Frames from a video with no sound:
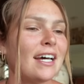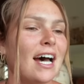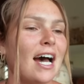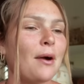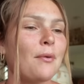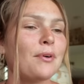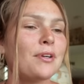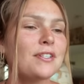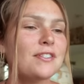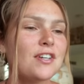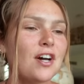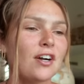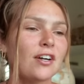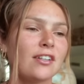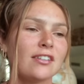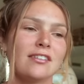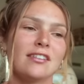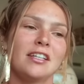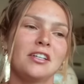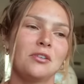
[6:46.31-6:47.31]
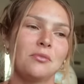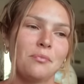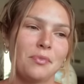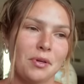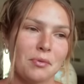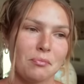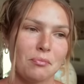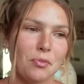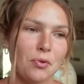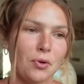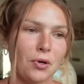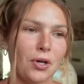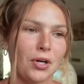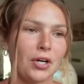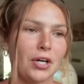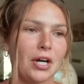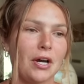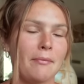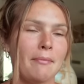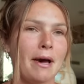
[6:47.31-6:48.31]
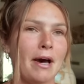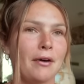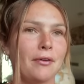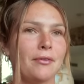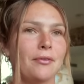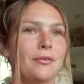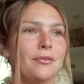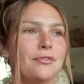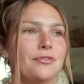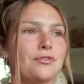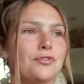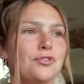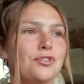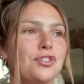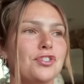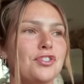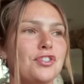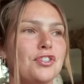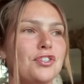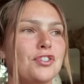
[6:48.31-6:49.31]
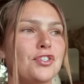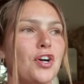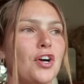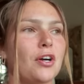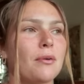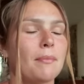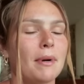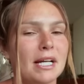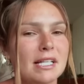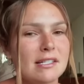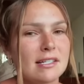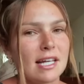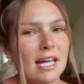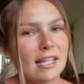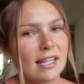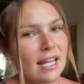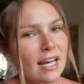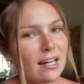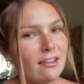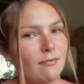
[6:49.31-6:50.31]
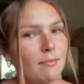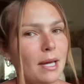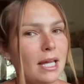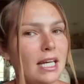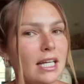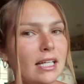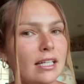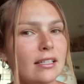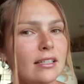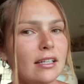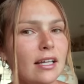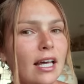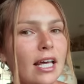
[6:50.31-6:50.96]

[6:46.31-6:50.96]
I want to talk a little bit more about just this dark mindset that I've been in.